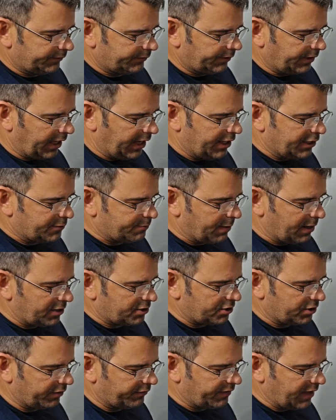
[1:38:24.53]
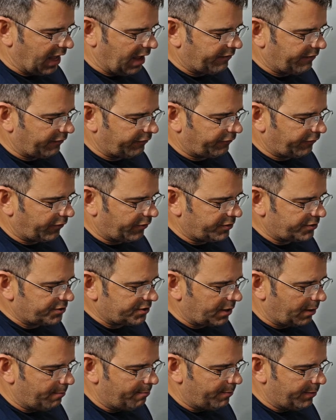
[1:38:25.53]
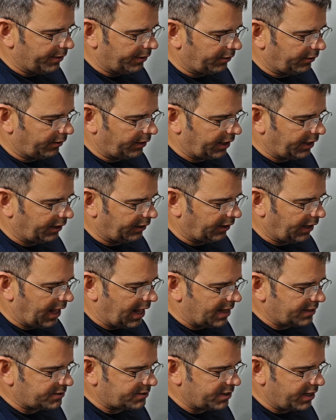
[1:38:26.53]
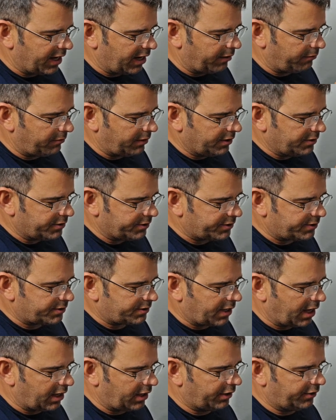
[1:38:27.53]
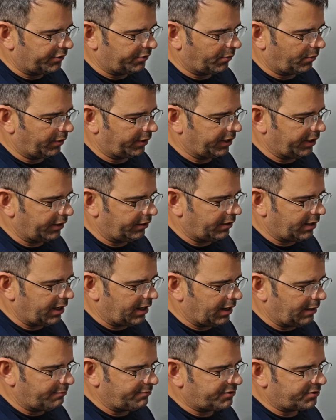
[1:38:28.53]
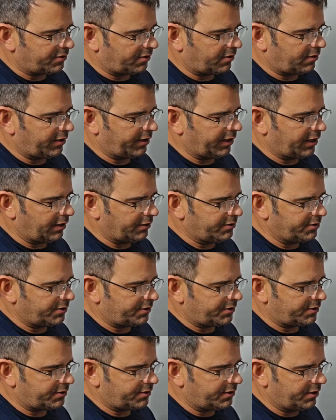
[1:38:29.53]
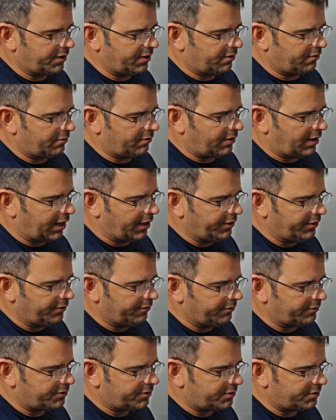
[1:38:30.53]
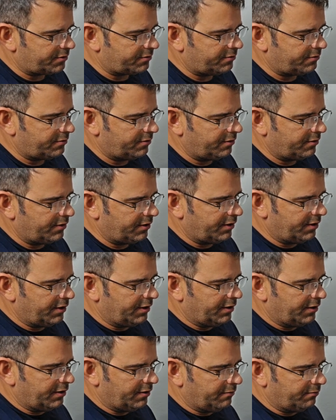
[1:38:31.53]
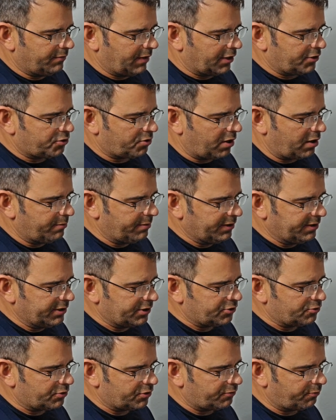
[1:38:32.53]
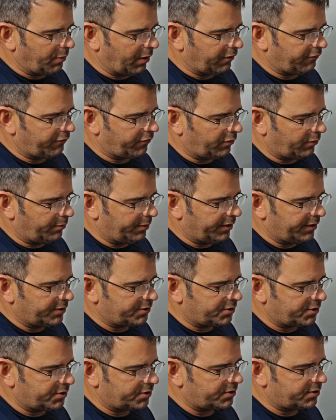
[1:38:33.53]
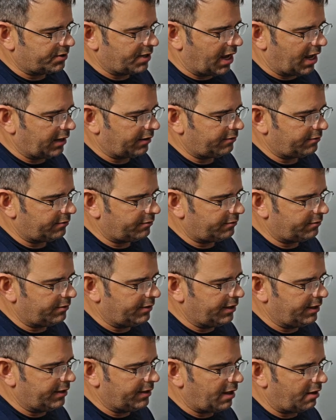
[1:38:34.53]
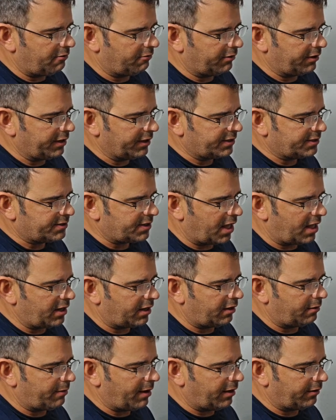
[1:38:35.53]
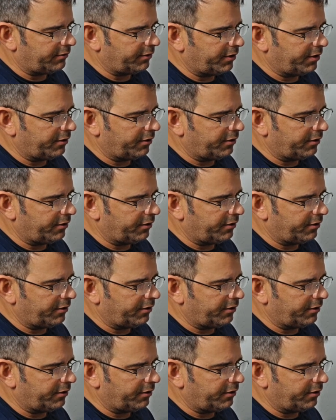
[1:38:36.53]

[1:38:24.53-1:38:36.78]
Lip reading: And especially if they have a first, a middle, and a last name. It's just kind of dorky. And I'm sorry, I know it's not trying to be disrespectful, but it's just not, I don't get excited about